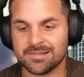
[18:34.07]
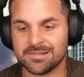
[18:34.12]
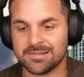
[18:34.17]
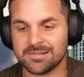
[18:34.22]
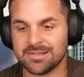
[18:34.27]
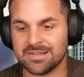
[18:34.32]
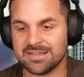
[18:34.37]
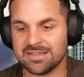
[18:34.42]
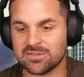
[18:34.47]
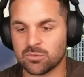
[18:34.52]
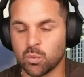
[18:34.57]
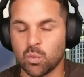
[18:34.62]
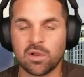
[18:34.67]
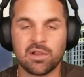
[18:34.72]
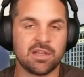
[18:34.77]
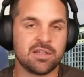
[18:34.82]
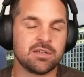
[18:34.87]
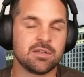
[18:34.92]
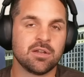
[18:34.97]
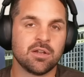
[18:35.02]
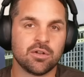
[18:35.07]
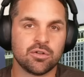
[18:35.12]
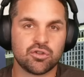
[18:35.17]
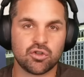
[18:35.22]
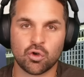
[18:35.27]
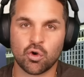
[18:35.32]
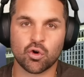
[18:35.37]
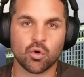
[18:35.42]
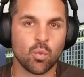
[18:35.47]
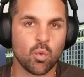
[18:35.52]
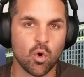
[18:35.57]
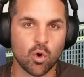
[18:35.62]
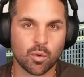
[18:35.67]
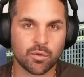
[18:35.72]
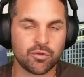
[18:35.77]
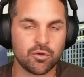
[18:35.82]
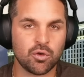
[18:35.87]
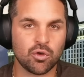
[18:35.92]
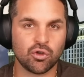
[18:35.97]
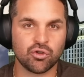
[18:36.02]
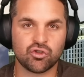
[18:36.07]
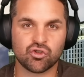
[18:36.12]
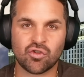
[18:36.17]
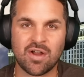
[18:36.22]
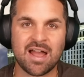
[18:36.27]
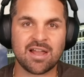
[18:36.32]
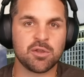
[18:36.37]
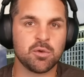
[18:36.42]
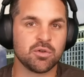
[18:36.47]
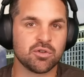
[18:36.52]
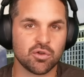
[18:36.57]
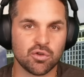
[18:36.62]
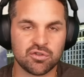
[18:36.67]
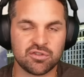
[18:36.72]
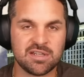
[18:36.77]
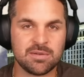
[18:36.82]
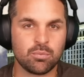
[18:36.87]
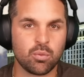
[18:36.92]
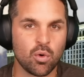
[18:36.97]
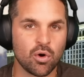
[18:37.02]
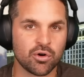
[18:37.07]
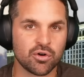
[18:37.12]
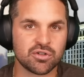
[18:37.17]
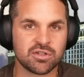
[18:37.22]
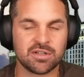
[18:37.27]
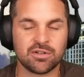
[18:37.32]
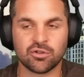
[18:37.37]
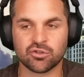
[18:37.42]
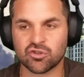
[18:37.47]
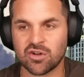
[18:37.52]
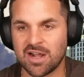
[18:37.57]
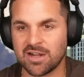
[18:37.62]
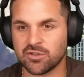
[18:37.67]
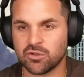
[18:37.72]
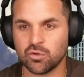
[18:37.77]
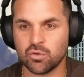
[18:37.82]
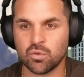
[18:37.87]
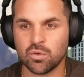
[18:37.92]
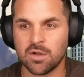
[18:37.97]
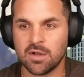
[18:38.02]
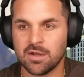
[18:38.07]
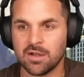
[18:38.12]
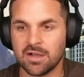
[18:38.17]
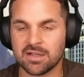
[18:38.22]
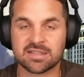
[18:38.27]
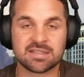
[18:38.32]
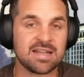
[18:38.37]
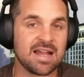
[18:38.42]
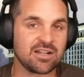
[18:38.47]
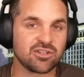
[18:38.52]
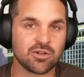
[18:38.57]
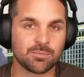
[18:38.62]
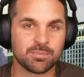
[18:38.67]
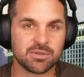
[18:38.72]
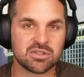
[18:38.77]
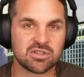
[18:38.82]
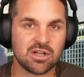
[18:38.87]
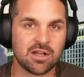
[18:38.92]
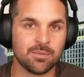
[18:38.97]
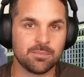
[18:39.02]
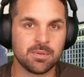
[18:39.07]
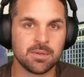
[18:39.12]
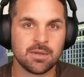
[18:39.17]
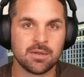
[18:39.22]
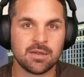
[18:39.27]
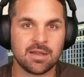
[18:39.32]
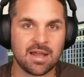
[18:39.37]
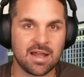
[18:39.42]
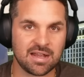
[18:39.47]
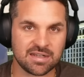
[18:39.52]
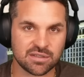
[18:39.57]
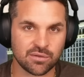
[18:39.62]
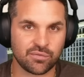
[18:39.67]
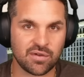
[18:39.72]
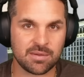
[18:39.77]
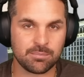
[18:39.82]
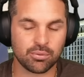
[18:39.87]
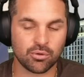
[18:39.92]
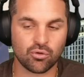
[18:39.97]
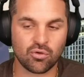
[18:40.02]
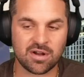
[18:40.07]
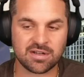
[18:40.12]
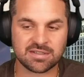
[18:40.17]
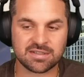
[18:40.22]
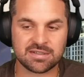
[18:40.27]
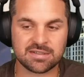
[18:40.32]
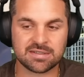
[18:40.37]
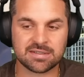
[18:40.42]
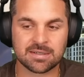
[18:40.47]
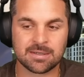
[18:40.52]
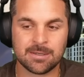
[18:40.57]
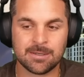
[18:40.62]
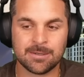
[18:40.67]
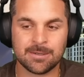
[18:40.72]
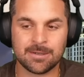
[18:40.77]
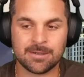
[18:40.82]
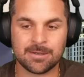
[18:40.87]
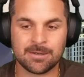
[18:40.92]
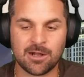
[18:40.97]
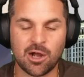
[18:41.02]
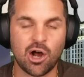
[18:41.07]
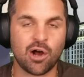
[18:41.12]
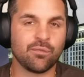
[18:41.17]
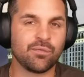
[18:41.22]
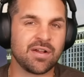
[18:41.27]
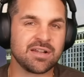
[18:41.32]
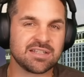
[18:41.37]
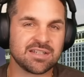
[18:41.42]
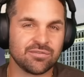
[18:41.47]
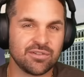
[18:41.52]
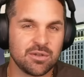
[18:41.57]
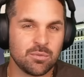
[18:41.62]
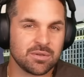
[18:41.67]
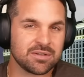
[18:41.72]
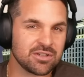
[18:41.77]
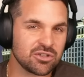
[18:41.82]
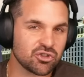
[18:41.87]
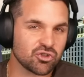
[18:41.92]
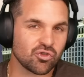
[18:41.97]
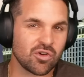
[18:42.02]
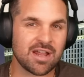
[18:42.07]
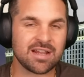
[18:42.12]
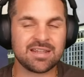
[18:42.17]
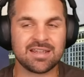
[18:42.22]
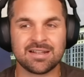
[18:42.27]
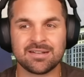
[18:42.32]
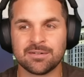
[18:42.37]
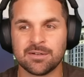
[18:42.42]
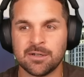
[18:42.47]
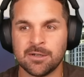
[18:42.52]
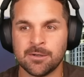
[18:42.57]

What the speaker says: He's willing to go to war with you. He'll drag you into those deep waters, and he'll try to snatch up a sub as the fight progresses. Offensively, with his striking,